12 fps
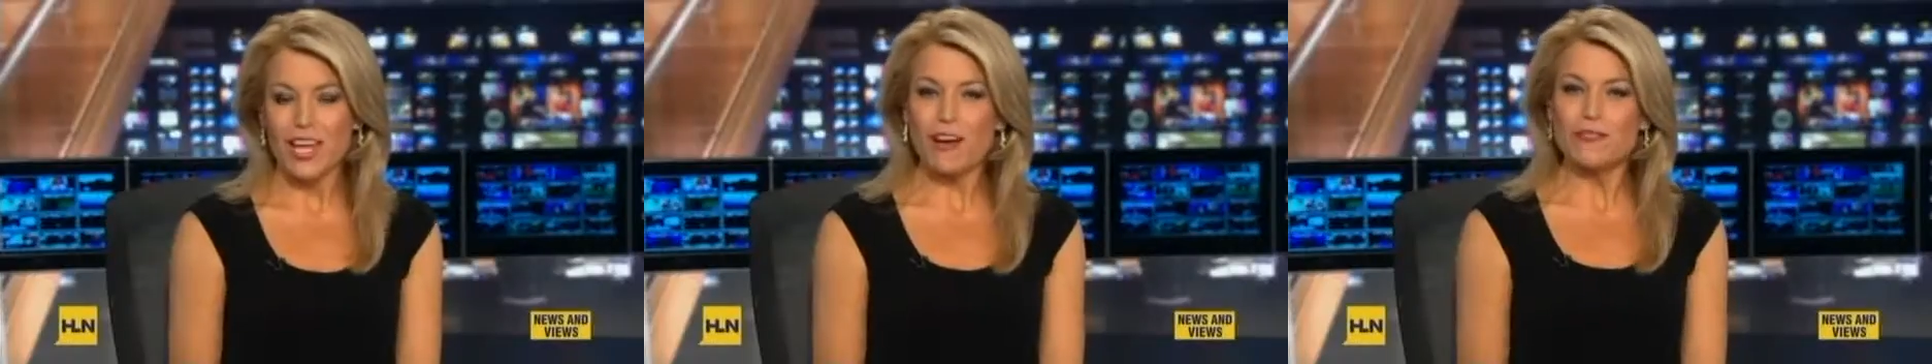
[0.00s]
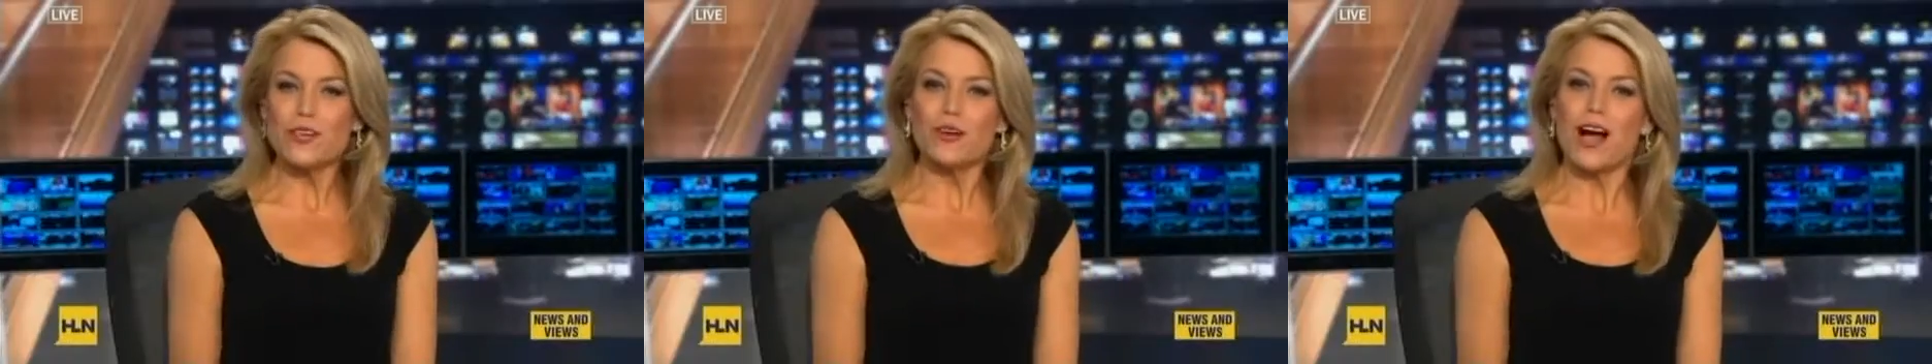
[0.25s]

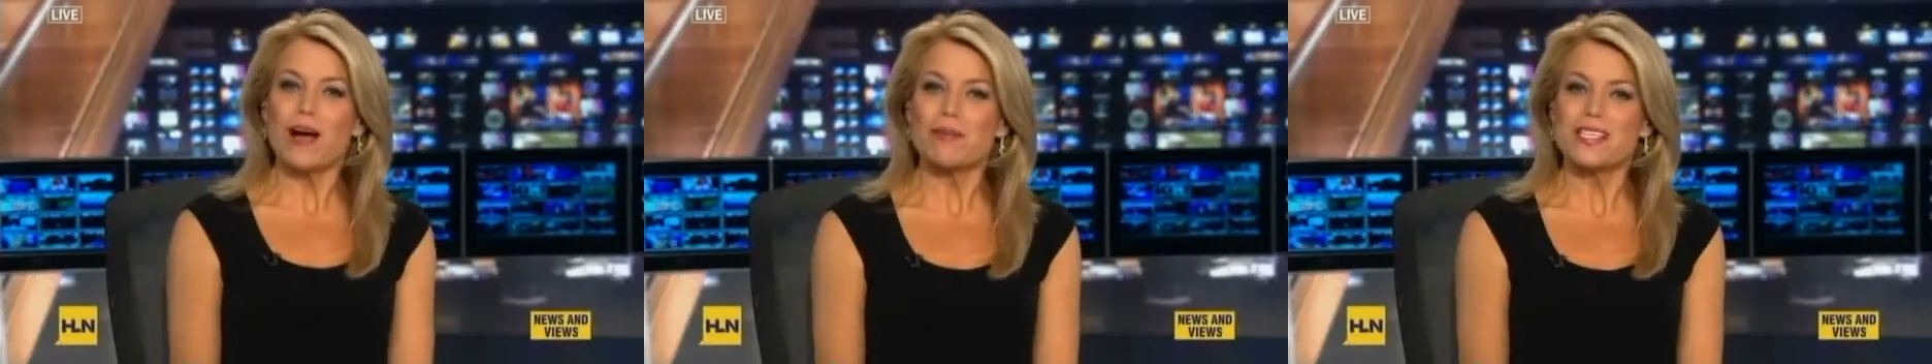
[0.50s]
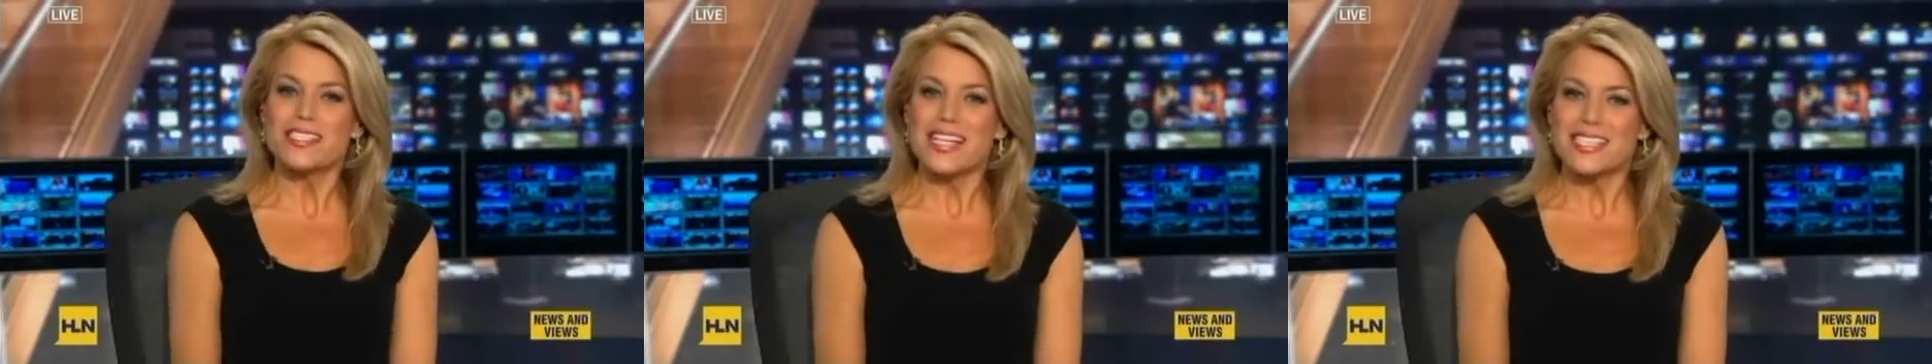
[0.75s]
A few
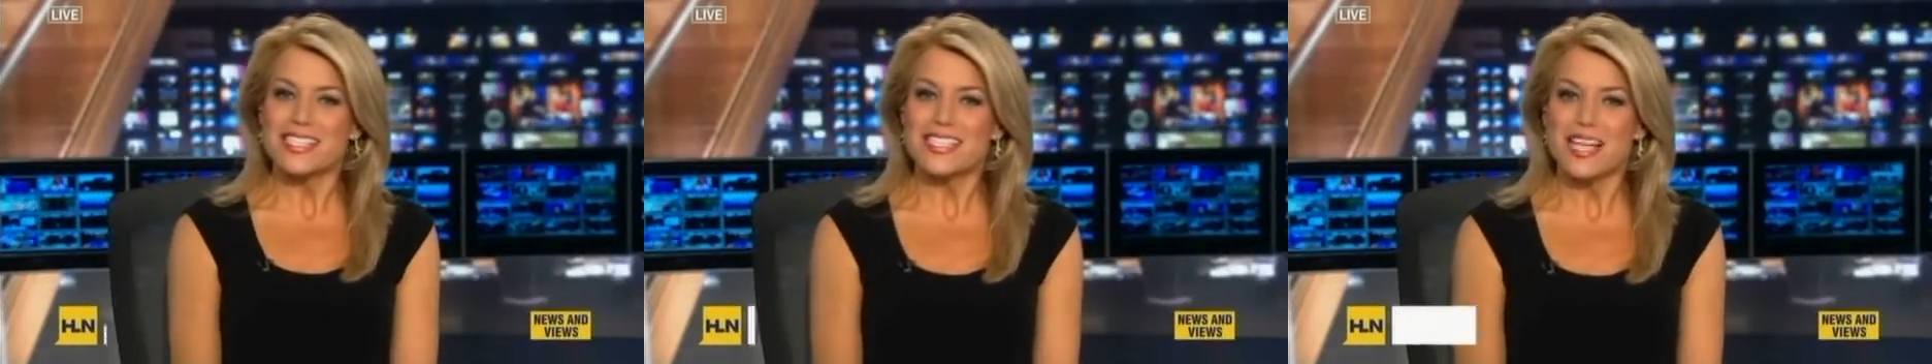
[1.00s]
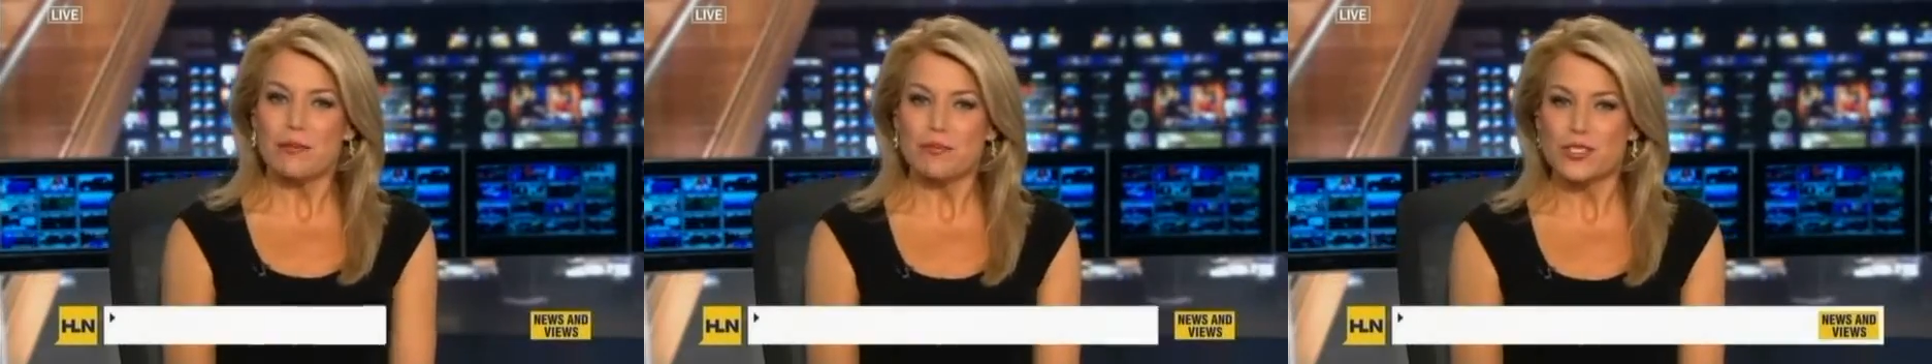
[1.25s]
common sense
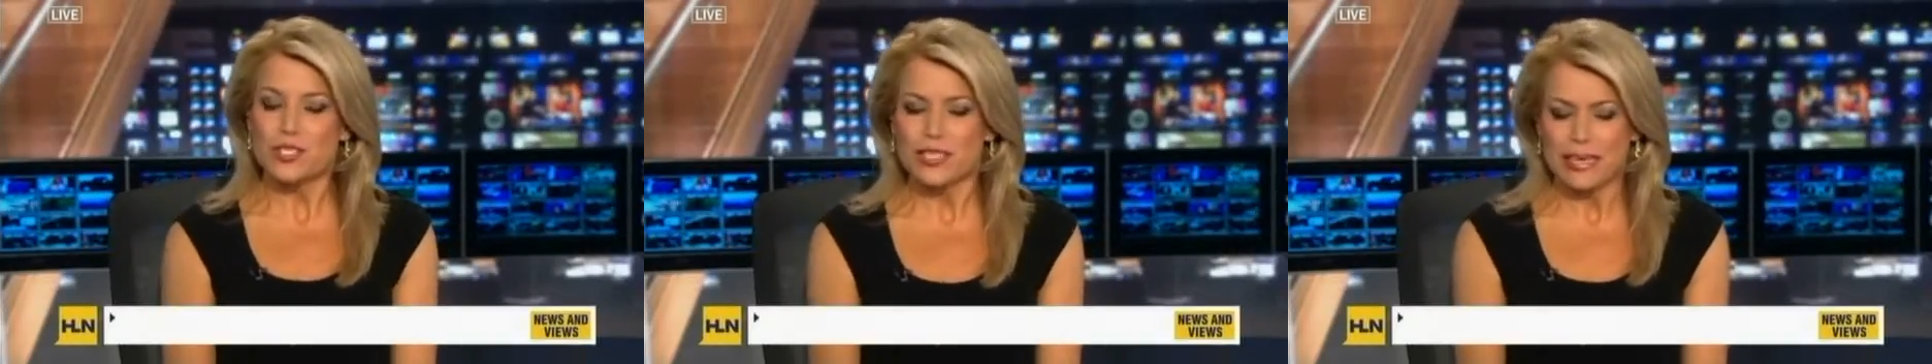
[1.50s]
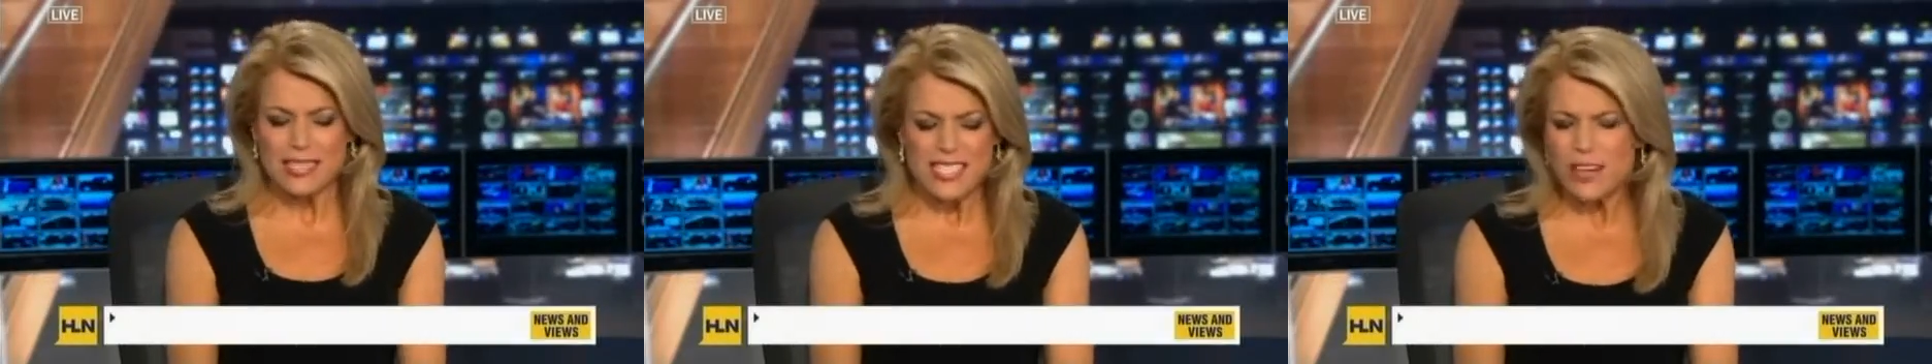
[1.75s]
steps
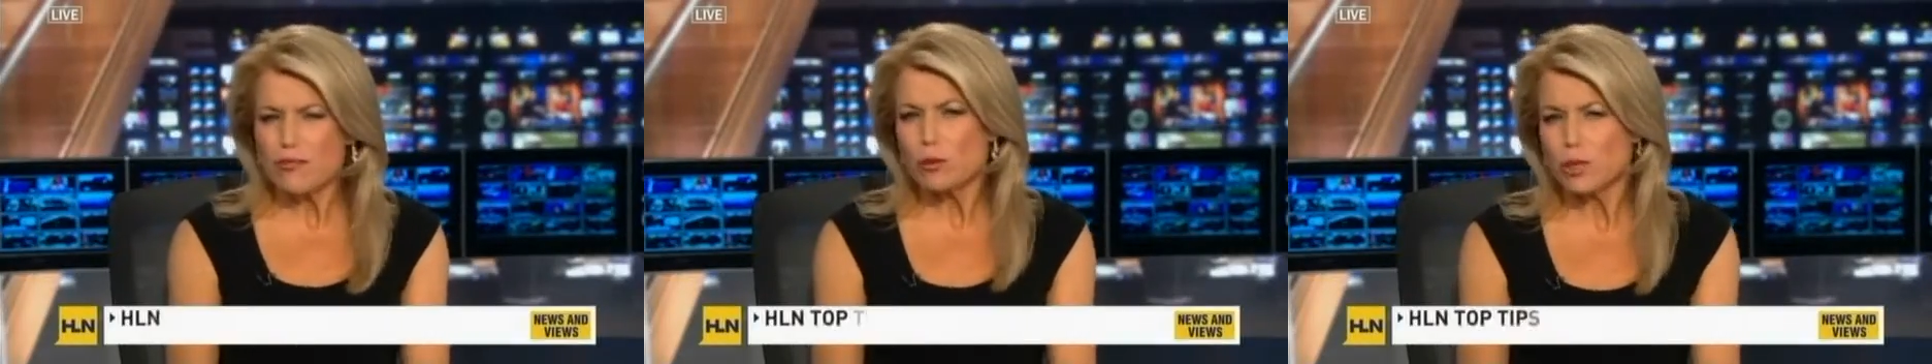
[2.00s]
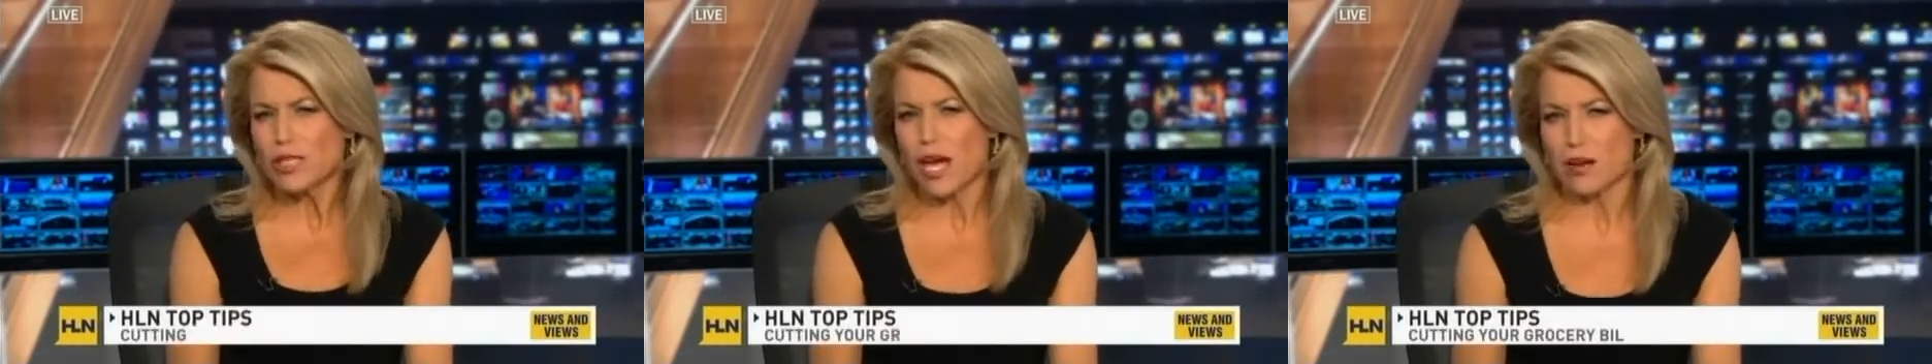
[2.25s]
can save
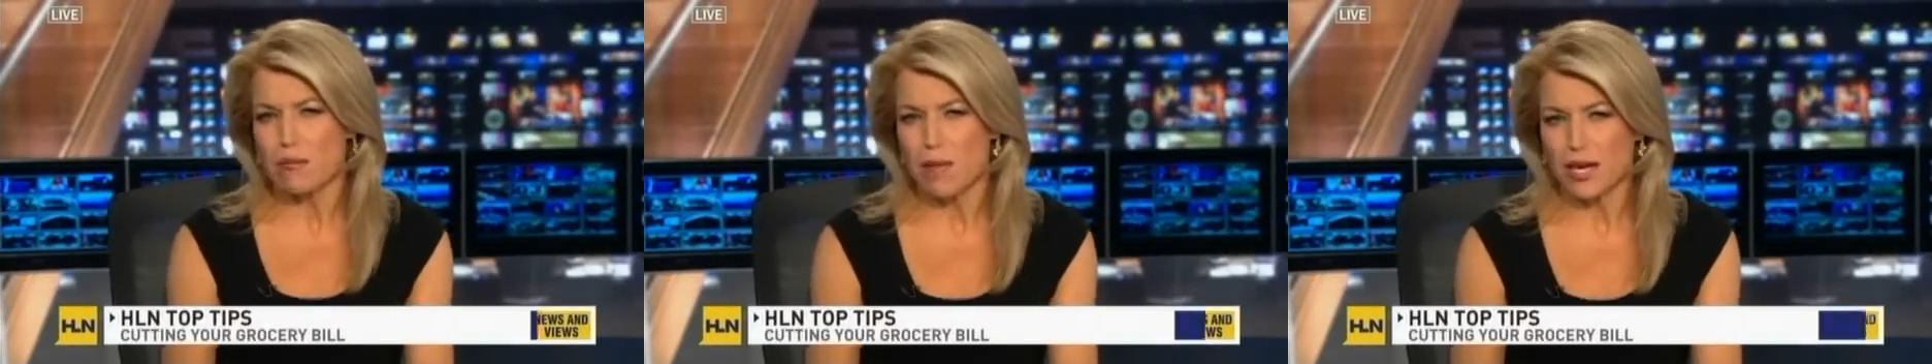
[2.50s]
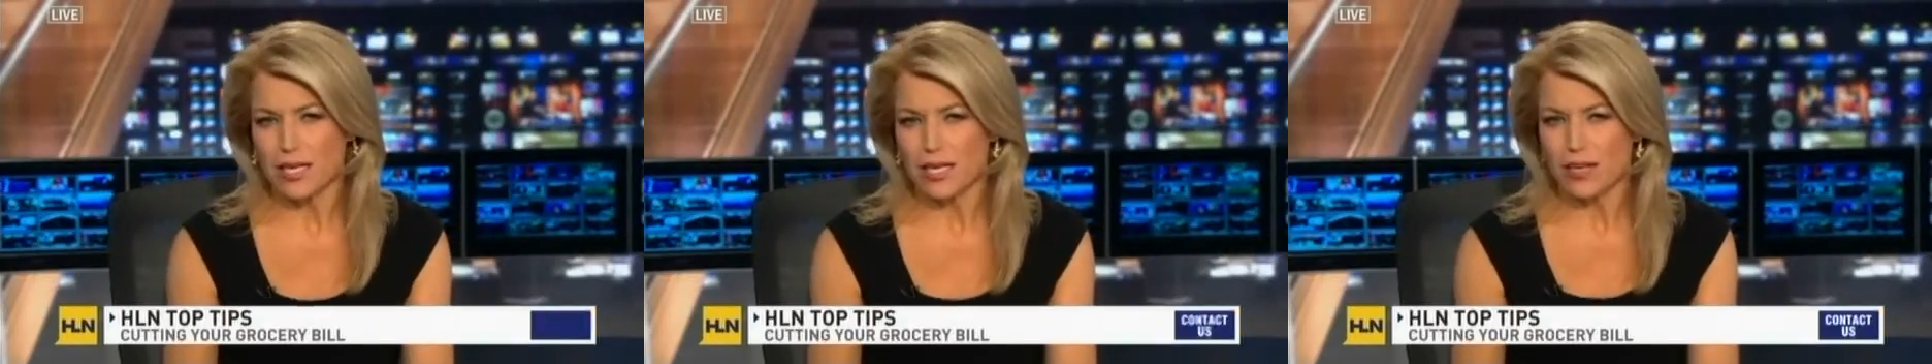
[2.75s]
you a lot of
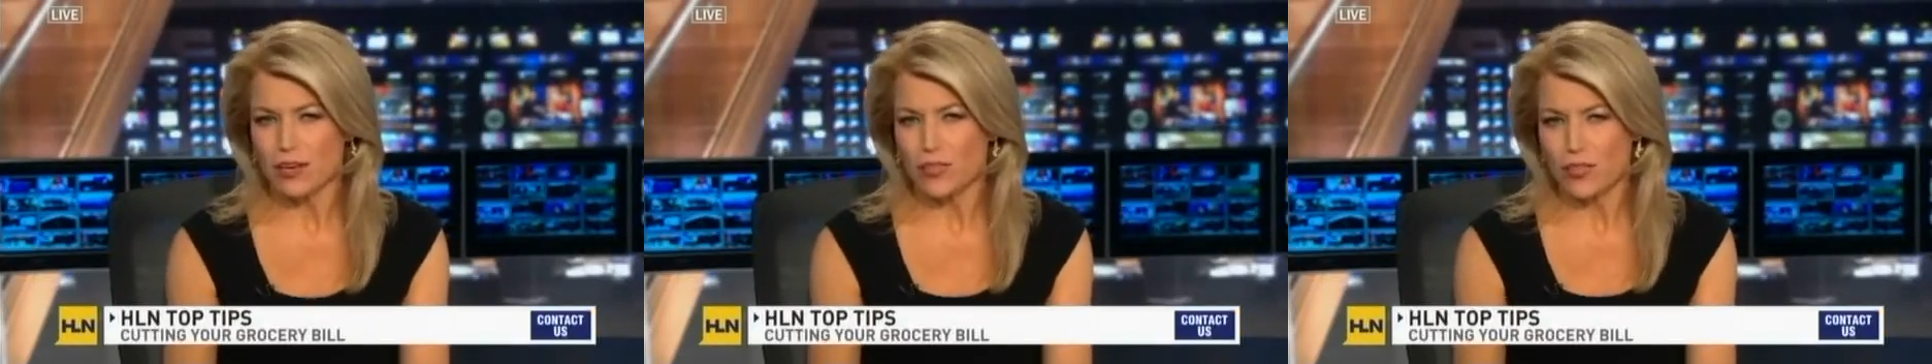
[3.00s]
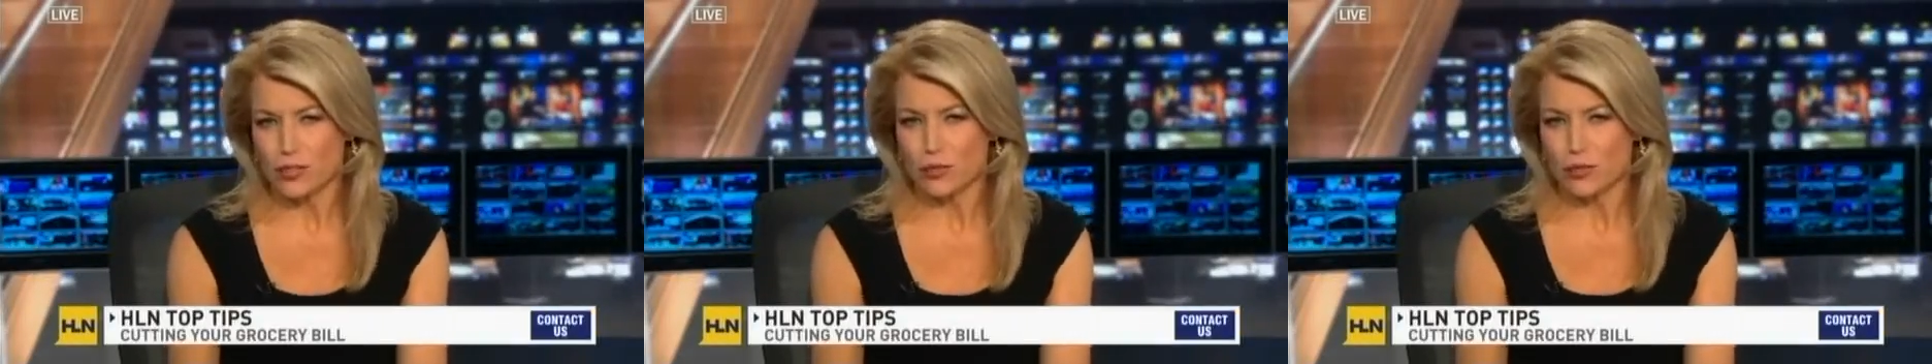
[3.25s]
money here at the